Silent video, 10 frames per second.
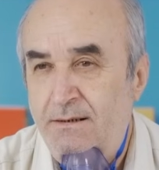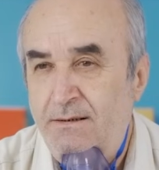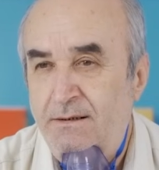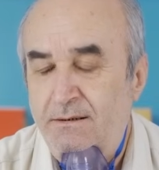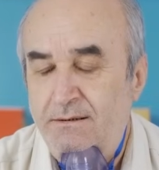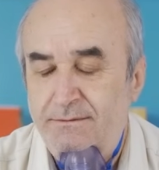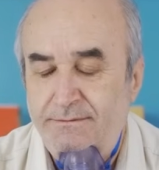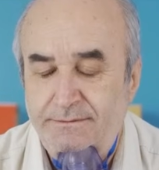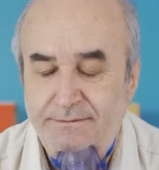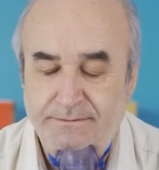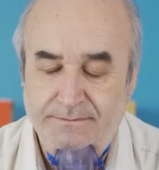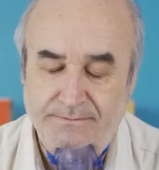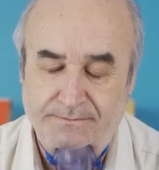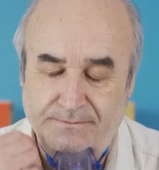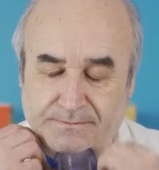to the medication. The
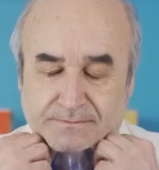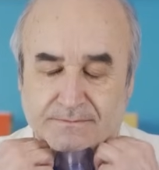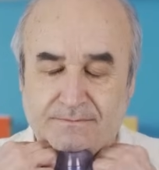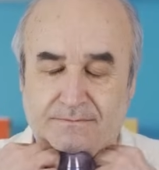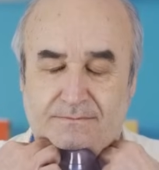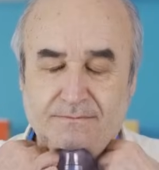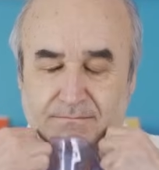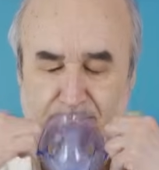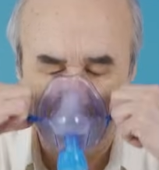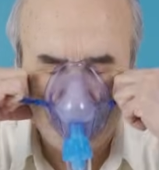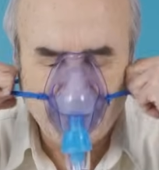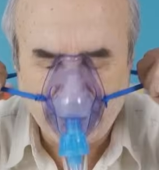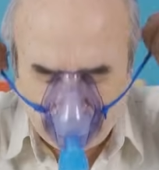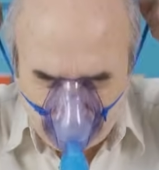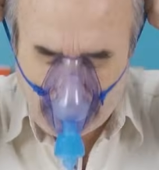device and
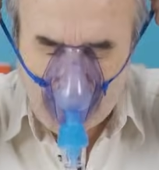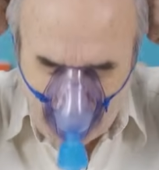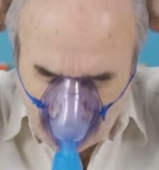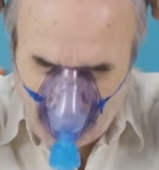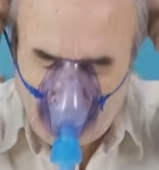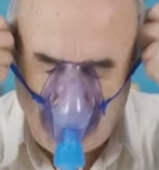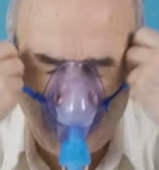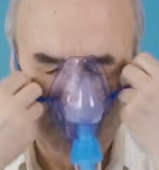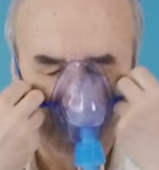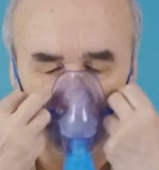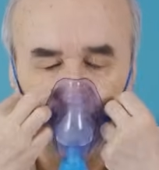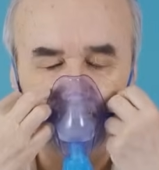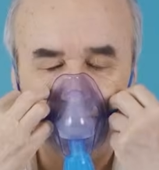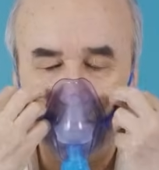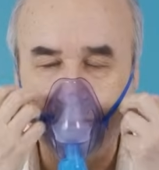technique of the inhalation should be
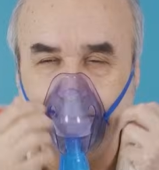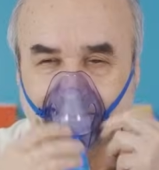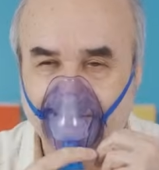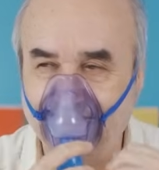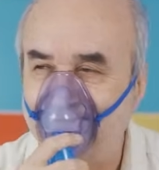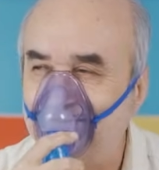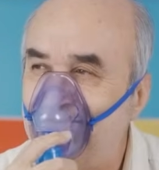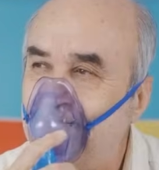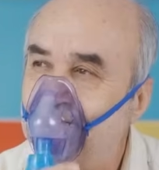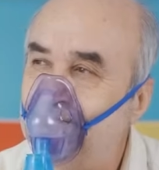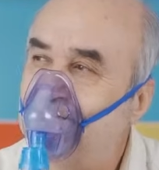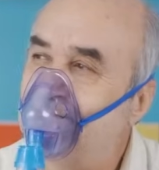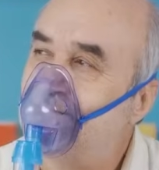very good. They should not miss up that